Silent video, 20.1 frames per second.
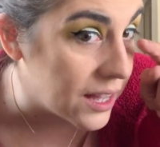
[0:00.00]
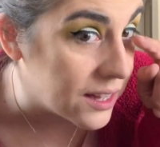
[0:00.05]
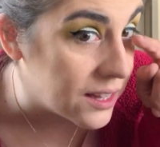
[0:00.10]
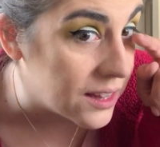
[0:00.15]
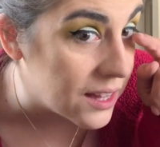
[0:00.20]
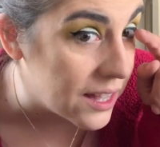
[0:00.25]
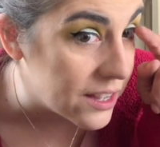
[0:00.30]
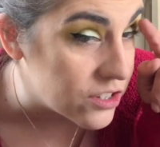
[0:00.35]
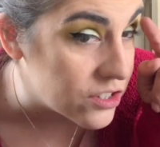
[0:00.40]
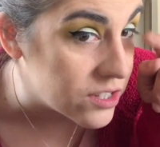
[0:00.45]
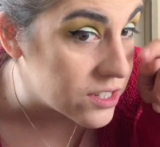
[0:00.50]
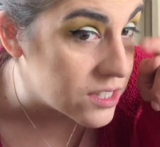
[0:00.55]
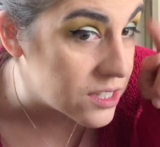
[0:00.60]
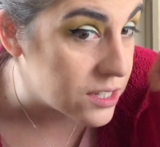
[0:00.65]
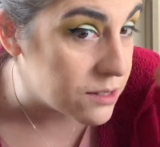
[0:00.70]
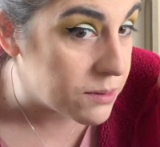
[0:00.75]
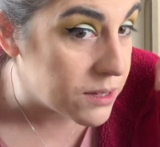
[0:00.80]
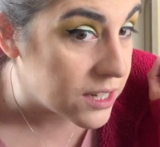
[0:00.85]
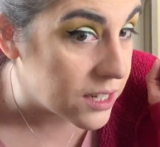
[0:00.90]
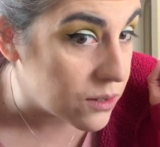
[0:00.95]
eyelashes
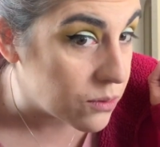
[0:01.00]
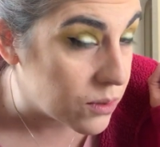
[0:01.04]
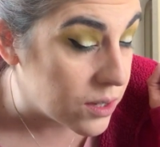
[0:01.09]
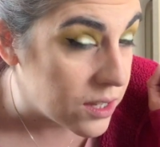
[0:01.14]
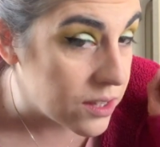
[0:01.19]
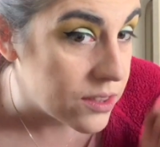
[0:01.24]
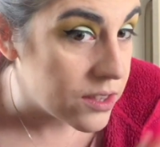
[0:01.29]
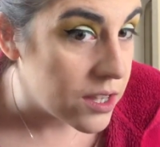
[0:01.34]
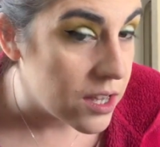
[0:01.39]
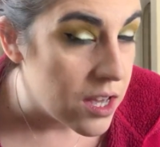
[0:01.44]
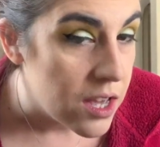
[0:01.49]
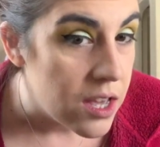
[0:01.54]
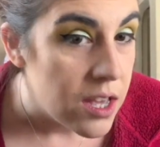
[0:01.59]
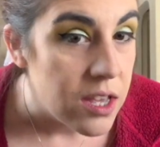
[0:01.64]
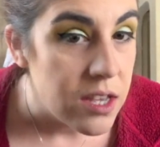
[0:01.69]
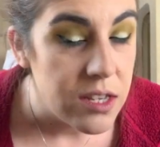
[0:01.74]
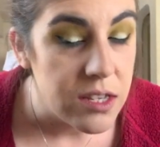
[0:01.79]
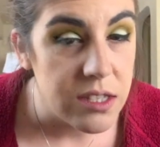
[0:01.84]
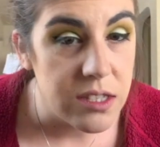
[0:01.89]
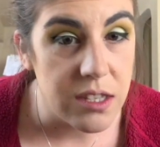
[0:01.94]
to begin with,
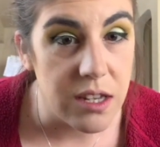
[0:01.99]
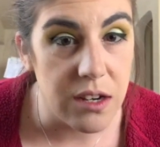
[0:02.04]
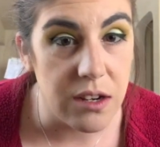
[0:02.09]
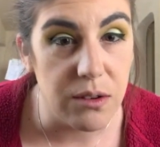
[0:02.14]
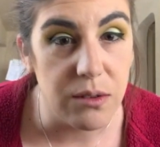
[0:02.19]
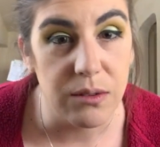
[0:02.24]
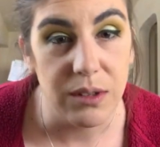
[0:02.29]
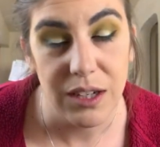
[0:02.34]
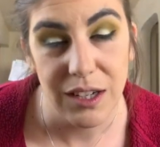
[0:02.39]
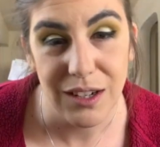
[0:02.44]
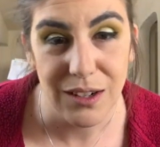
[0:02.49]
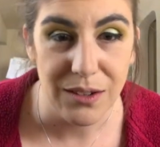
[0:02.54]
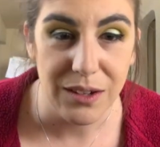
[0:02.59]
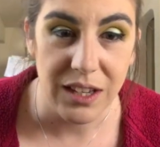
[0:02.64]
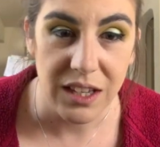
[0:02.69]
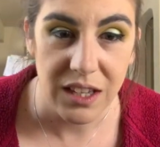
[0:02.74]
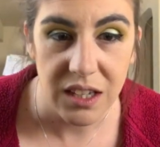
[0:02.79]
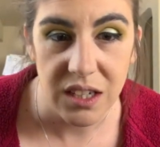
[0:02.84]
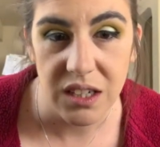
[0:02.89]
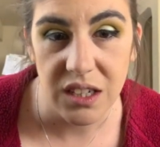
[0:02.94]
so, you know,
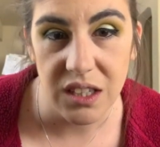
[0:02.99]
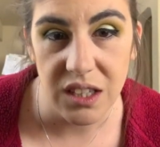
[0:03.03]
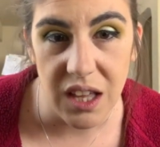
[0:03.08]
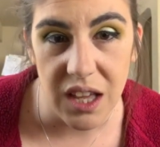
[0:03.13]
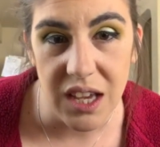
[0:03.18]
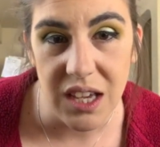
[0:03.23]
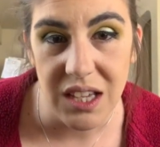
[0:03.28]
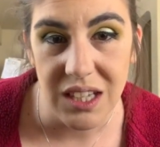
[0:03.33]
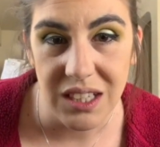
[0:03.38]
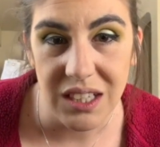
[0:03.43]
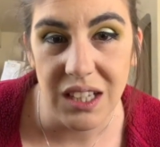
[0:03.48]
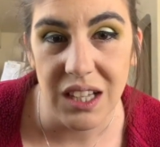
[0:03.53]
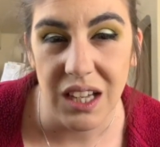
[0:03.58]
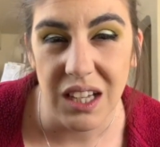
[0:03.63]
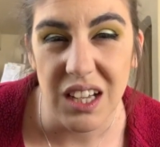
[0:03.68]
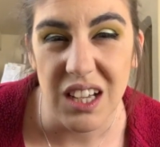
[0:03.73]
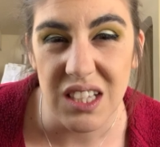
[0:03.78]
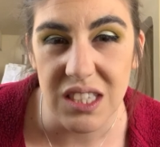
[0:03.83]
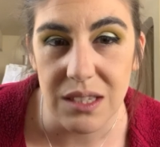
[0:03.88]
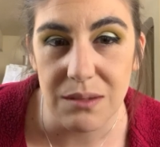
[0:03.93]
I ain't gonna lie, I
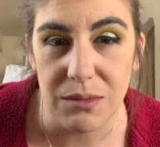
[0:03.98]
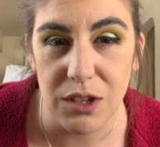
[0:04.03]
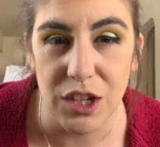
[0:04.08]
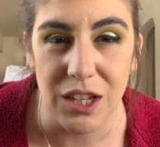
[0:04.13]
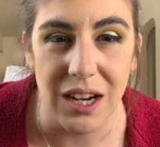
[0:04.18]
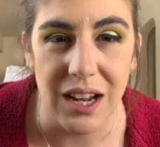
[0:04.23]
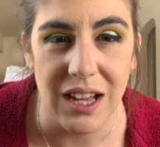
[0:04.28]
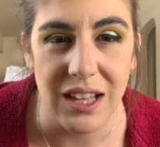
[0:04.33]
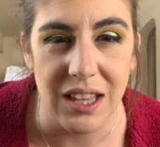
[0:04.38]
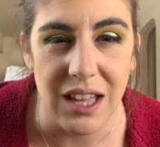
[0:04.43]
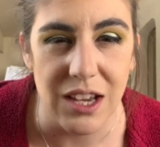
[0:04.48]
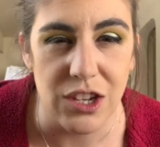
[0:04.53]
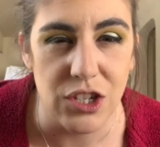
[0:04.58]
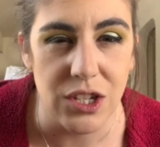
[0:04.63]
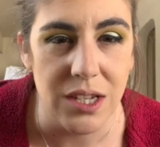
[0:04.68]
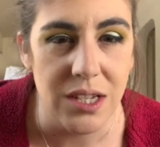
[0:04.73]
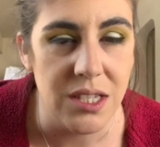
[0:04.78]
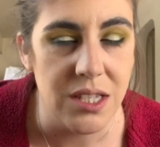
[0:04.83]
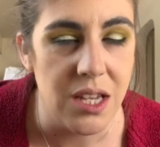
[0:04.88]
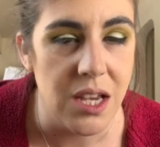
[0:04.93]
got some good
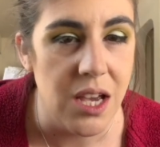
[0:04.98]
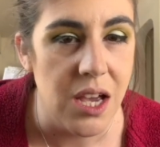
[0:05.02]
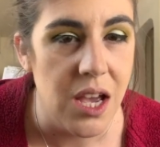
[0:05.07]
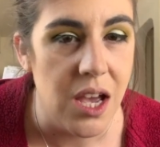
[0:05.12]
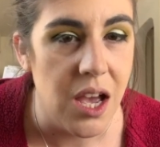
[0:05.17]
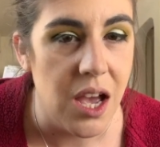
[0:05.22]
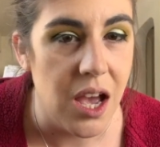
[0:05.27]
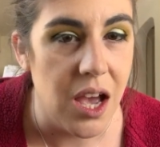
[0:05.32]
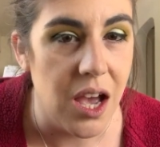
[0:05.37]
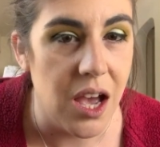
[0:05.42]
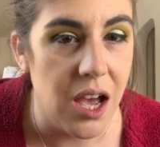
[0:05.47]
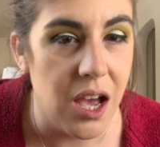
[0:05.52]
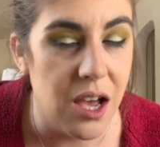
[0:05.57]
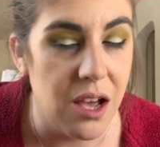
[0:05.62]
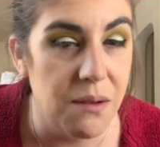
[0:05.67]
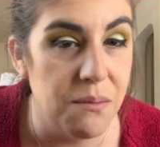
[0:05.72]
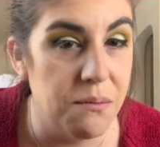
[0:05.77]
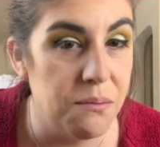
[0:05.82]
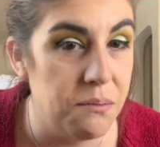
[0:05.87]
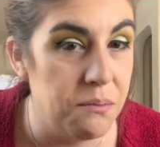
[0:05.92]
eyelashes,
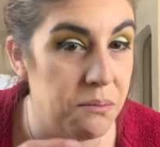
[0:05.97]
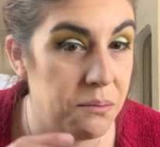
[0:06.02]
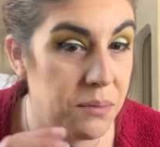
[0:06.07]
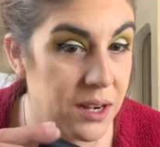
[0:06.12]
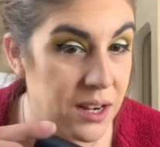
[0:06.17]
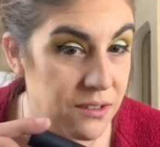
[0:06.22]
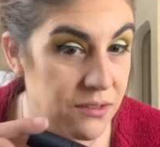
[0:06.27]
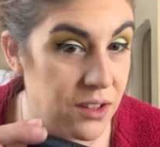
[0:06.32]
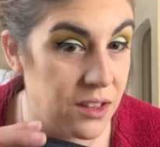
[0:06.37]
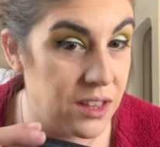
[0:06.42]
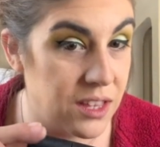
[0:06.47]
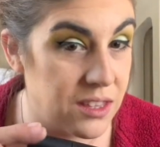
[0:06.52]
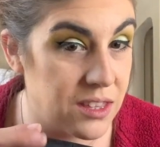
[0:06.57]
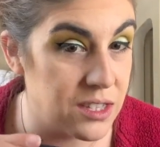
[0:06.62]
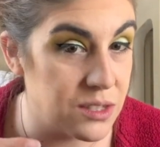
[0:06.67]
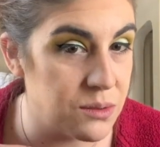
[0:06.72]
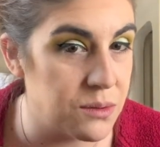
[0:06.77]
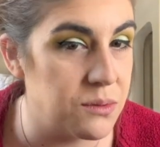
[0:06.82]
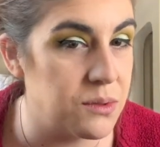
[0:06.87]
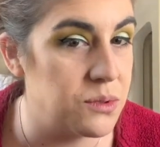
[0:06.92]
but I felt like
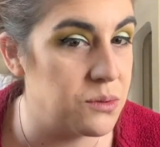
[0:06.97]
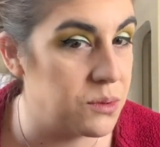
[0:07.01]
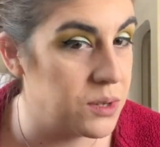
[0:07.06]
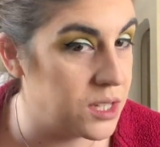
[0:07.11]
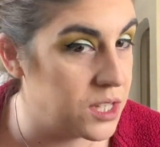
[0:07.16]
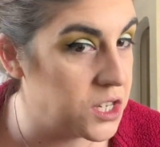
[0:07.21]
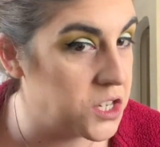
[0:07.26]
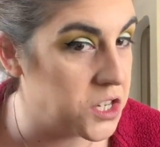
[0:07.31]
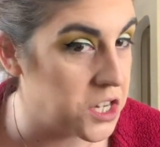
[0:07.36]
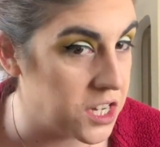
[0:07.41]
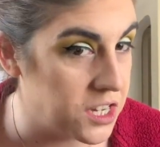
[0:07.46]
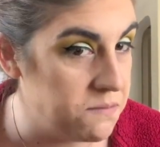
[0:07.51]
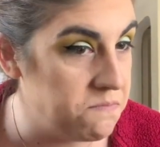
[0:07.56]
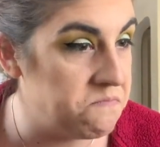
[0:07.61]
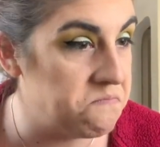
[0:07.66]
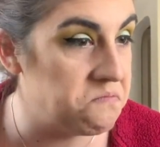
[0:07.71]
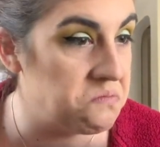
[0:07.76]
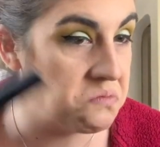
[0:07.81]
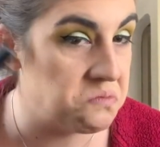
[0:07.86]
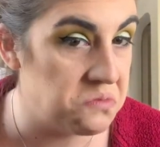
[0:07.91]
this one was really good,
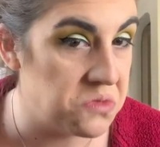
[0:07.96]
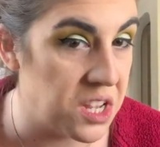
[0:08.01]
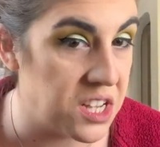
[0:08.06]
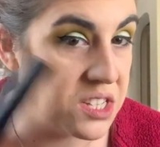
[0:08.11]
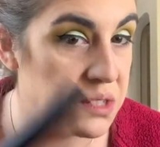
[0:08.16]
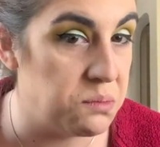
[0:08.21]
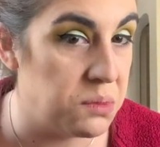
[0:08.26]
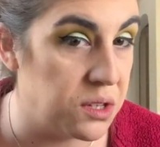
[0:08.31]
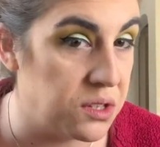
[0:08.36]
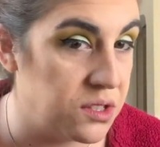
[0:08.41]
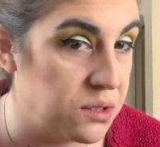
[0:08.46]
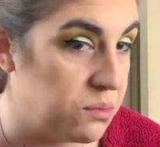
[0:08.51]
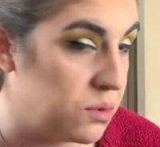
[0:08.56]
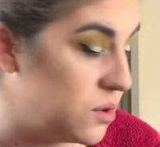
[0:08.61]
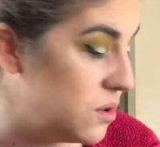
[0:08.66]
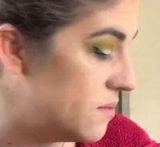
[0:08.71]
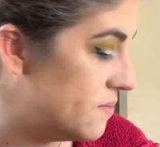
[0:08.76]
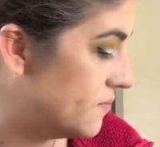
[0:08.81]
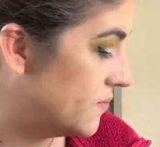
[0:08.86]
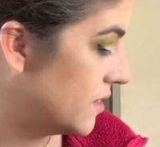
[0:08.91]
nice
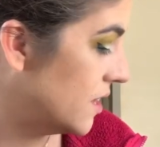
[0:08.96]
buildable.